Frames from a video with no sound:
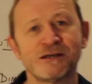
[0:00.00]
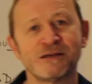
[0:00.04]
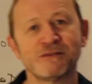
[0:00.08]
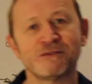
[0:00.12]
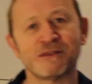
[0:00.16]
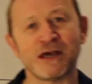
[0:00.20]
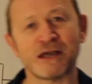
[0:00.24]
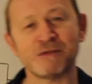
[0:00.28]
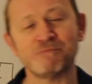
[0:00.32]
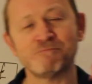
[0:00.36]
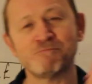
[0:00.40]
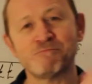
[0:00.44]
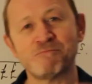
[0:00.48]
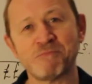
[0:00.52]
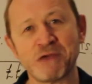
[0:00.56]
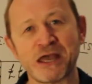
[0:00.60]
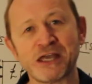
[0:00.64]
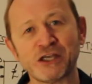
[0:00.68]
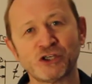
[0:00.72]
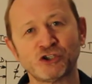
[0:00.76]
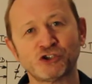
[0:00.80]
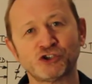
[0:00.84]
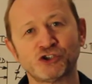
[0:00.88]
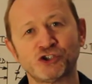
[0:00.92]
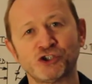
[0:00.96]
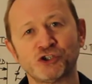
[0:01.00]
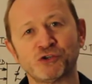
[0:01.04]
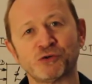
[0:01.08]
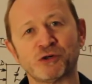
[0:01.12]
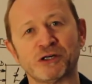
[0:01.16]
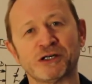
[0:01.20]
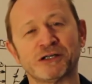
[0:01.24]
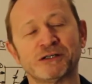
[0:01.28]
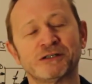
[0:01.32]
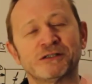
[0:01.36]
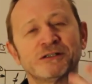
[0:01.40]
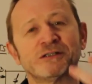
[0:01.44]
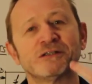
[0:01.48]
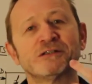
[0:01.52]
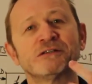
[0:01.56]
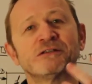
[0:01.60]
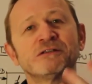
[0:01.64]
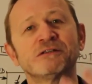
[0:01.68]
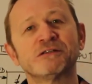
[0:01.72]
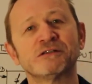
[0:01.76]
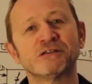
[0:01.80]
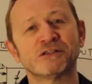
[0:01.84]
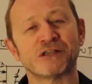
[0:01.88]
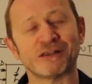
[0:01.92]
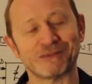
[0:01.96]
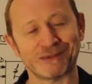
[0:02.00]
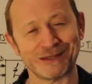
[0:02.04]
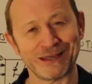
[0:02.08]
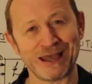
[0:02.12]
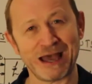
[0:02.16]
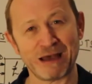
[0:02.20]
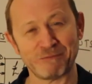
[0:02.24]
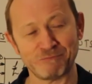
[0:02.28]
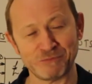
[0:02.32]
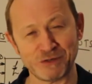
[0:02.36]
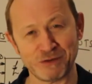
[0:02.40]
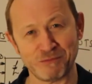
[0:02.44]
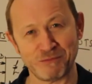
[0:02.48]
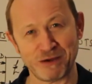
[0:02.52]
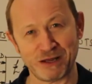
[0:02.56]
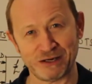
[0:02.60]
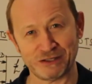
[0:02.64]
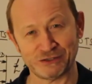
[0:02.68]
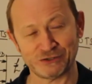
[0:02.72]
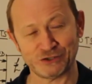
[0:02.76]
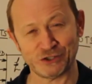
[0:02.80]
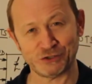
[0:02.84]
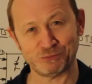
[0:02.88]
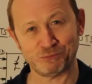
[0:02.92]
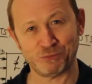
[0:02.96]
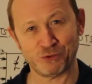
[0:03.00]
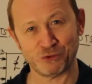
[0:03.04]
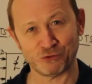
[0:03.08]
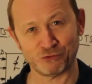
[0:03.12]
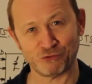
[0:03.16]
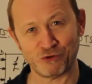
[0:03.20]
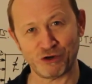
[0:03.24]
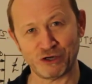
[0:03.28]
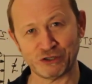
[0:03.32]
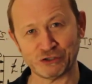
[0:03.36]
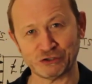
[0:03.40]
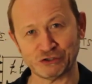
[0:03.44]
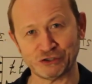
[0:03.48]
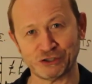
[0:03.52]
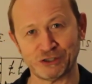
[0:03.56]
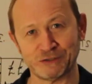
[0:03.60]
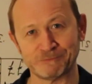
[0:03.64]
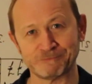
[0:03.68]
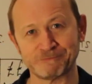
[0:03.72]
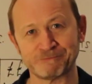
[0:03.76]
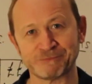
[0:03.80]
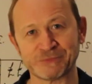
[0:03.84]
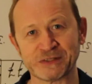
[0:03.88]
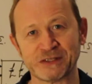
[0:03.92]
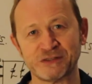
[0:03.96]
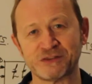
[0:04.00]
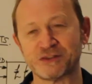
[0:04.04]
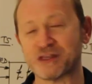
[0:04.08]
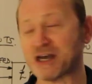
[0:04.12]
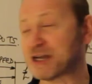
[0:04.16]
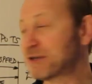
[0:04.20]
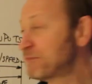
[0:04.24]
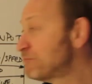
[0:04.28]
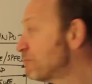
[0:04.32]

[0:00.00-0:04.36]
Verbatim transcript: they make sure that the abnormality is put right. They